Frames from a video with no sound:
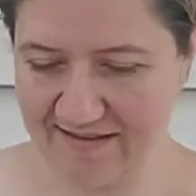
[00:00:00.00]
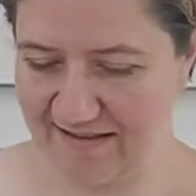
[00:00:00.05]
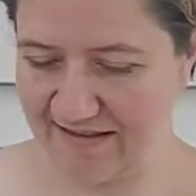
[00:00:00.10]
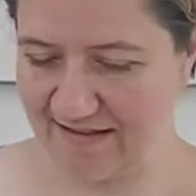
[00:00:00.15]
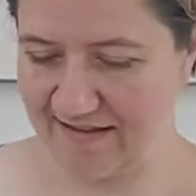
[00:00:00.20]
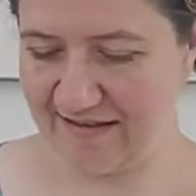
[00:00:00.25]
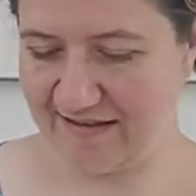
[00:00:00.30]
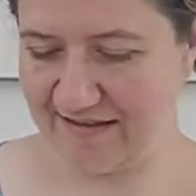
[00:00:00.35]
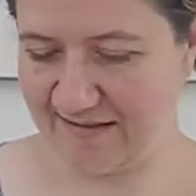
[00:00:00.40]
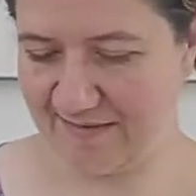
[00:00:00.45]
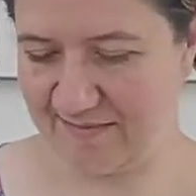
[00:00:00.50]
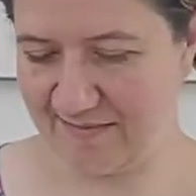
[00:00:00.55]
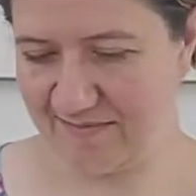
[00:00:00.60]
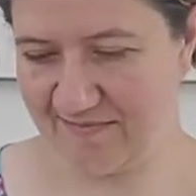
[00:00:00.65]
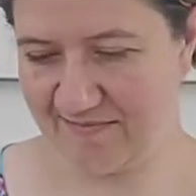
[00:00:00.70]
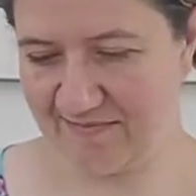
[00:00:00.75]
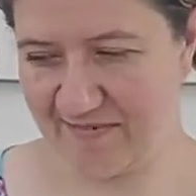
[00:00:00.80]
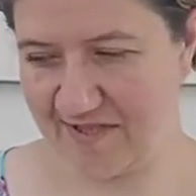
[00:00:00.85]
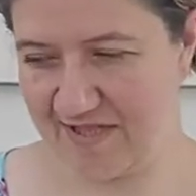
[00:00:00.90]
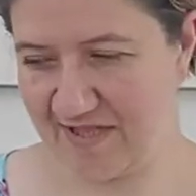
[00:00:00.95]
Um,
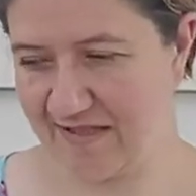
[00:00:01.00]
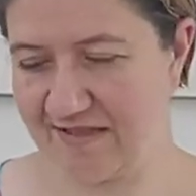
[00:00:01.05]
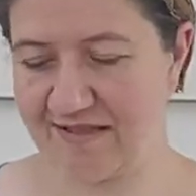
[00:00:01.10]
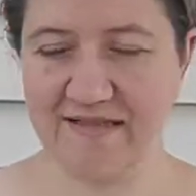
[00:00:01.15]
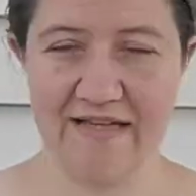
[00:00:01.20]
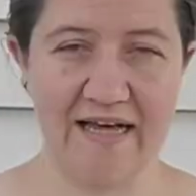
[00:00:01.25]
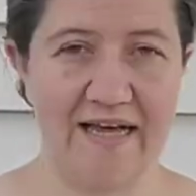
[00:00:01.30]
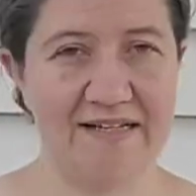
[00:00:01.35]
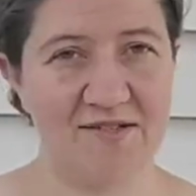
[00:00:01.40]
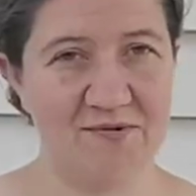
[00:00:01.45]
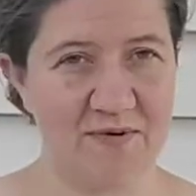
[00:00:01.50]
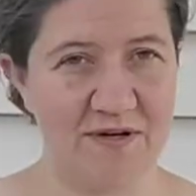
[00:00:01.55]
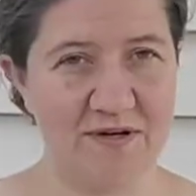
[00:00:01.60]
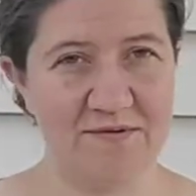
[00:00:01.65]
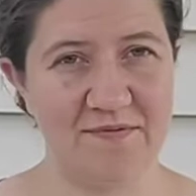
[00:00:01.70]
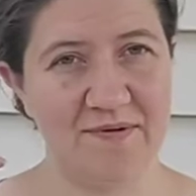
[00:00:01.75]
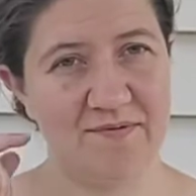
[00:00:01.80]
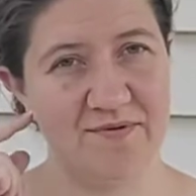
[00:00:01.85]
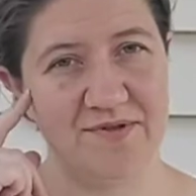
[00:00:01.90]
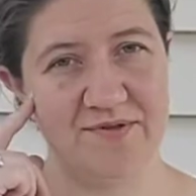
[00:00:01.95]
since last week
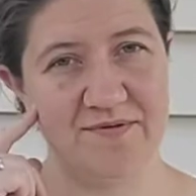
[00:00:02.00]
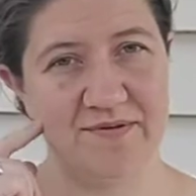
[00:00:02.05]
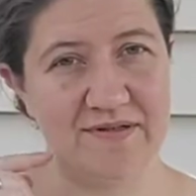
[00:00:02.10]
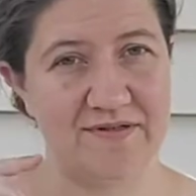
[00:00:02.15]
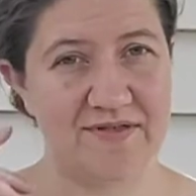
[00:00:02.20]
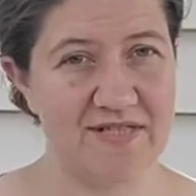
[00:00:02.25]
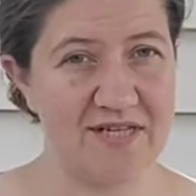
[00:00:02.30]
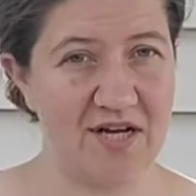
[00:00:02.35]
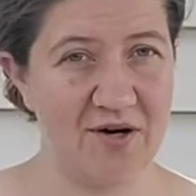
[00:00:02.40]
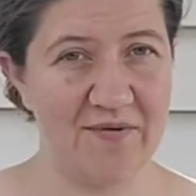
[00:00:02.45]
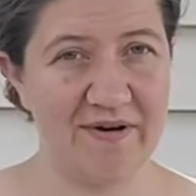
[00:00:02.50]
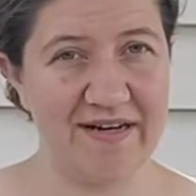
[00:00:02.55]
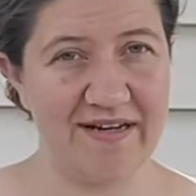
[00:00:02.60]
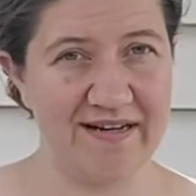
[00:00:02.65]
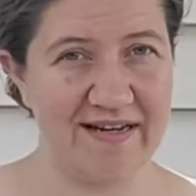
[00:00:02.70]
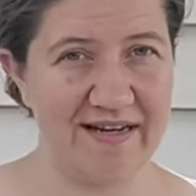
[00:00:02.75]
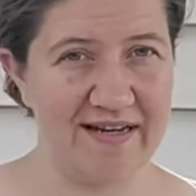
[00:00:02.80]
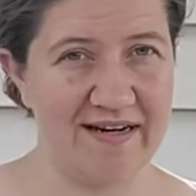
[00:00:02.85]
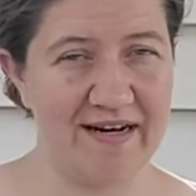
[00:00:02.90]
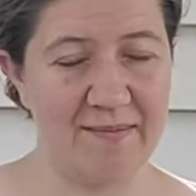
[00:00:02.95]
we were doing
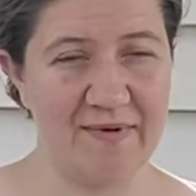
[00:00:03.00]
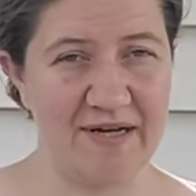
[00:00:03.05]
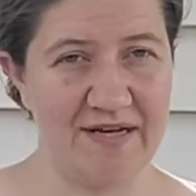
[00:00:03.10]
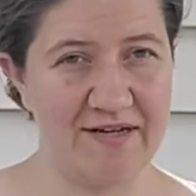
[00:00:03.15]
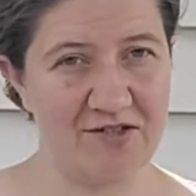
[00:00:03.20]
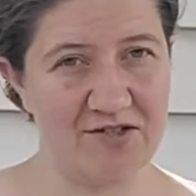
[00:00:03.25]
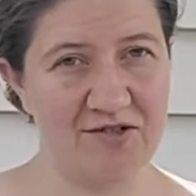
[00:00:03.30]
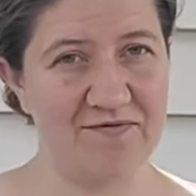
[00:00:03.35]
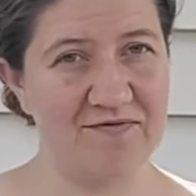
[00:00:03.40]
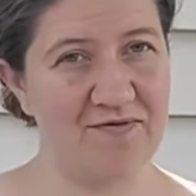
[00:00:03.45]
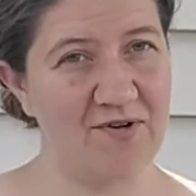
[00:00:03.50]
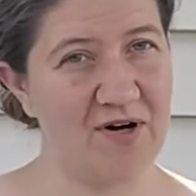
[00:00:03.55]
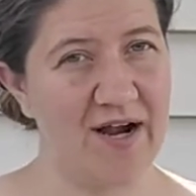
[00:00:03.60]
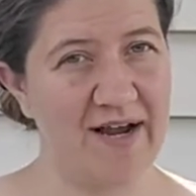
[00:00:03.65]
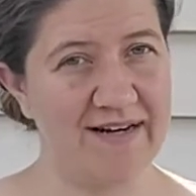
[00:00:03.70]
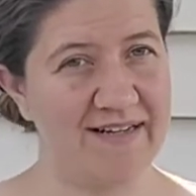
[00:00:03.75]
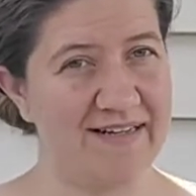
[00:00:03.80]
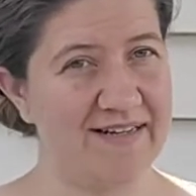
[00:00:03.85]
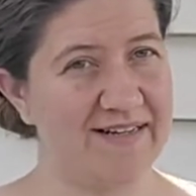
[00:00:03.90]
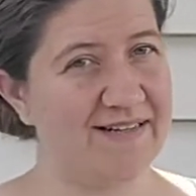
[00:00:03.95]
sewing and I made a shirt for
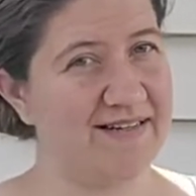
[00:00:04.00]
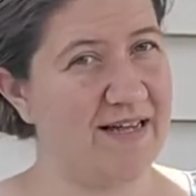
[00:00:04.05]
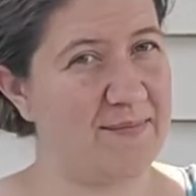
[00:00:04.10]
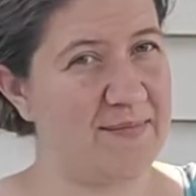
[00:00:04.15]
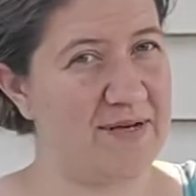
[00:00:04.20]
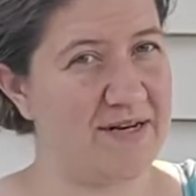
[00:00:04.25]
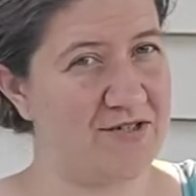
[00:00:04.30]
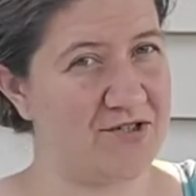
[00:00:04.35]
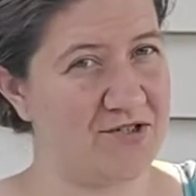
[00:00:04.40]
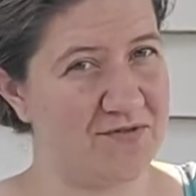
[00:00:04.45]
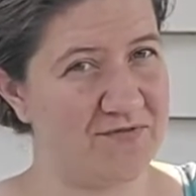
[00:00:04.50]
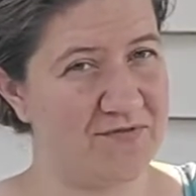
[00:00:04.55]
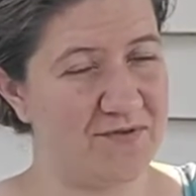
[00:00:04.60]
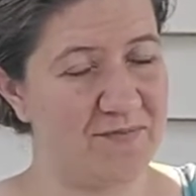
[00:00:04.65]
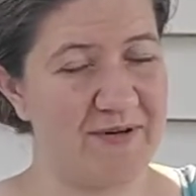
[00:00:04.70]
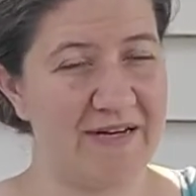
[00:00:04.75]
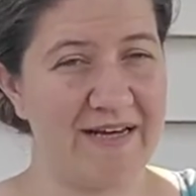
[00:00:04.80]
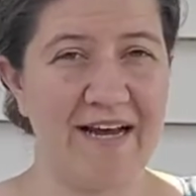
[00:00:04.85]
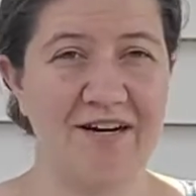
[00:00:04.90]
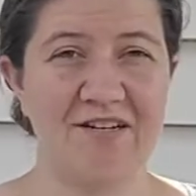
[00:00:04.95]
Ina. I made a shirt for
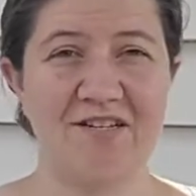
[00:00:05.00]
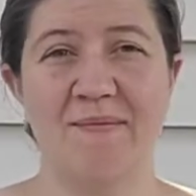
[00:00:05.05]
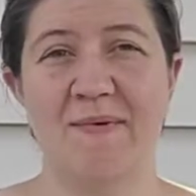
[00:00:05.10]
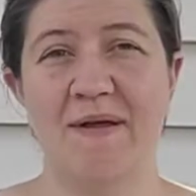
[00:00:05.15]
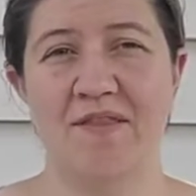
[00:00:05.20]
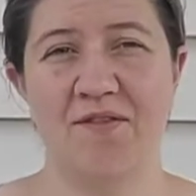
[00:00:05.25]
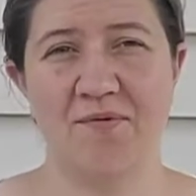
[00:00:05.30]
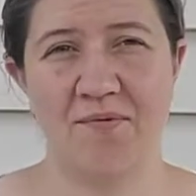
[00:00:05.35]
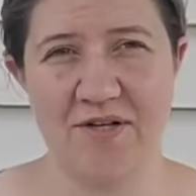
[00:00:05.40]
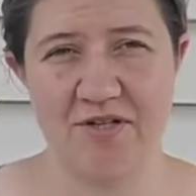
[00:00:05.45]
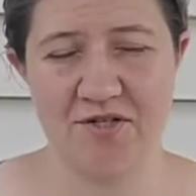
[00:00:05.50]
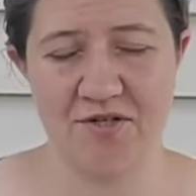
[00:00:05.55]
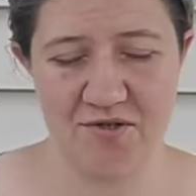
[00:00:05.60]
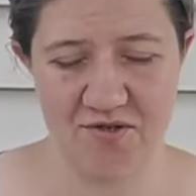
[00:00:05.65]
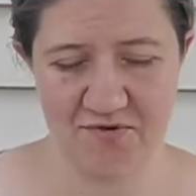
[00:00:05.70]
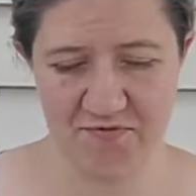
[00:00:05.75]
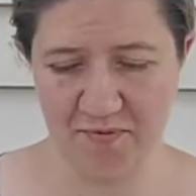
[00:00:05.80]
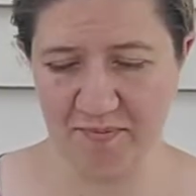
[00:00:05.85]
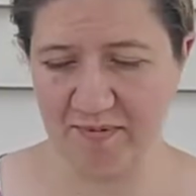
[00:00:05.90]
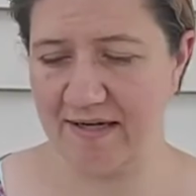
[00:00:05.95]
me. I actually made three
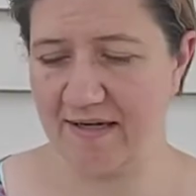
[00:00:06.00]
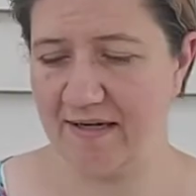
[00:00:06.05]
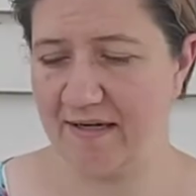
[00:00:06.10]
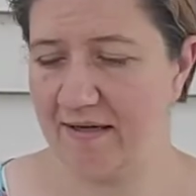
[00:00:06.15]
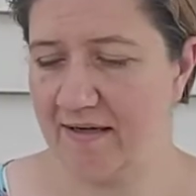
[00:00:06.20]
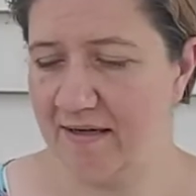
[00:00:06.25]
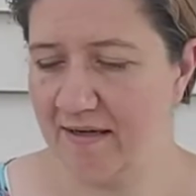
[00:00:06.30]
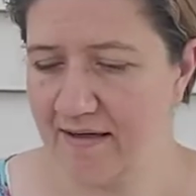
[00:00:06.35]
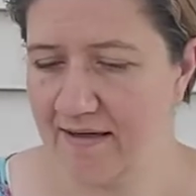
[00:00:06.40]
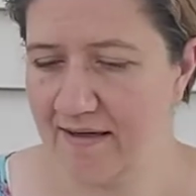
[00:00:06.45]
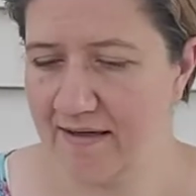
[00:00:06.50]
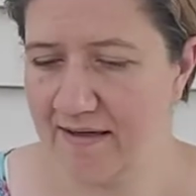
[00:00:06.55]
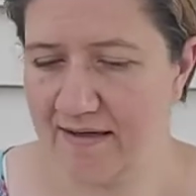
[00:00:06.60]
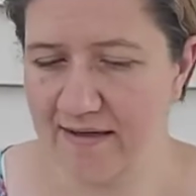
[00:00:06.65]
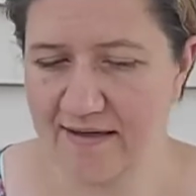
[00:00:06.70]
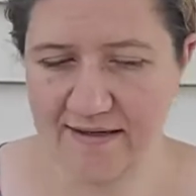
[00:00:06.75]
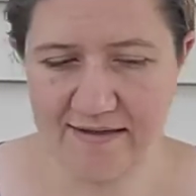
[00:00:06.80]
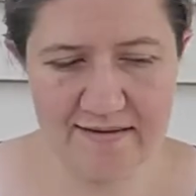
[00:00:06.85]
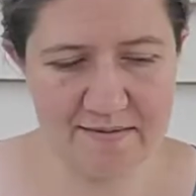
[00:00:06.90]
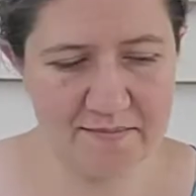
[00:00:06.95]
shirts for me.
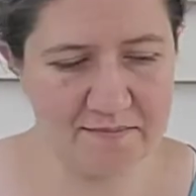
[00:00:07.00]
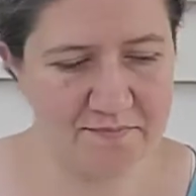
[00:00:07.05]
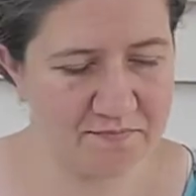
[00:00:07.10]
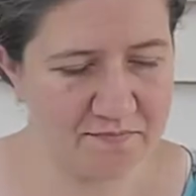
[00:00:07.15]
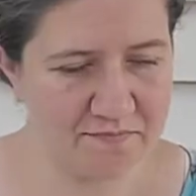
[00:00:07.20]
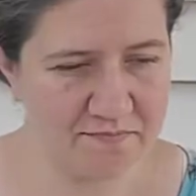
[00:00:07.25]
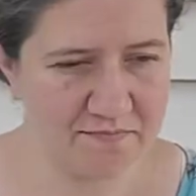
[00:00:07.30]
Um,